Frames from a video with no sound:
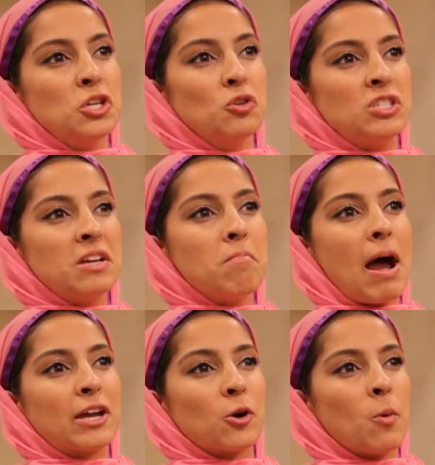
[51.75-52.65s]
Using
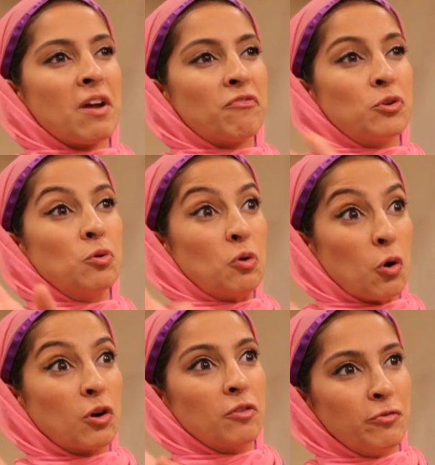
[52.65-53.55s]
microwave to
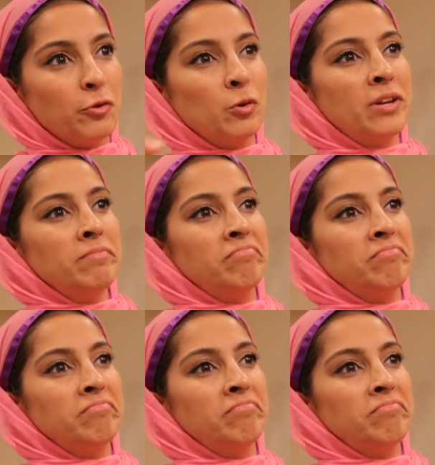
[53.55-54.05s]
cook food?